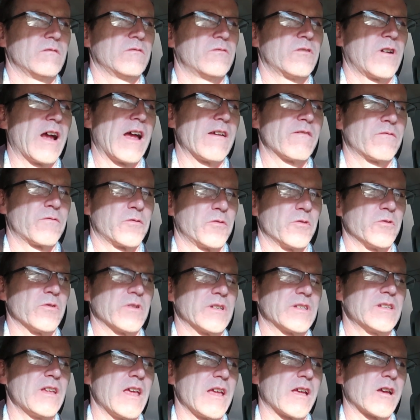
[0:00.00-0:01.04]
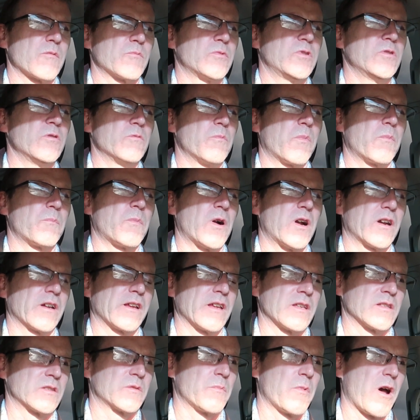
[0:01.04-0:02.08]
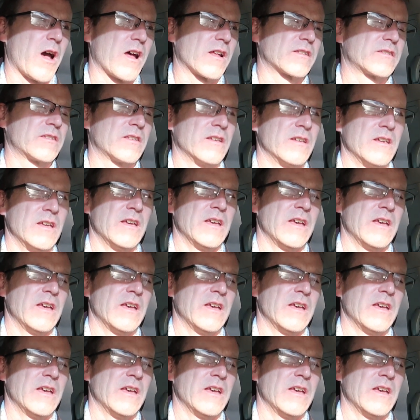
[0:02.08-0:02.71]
drive through, and take up 2 parking spots.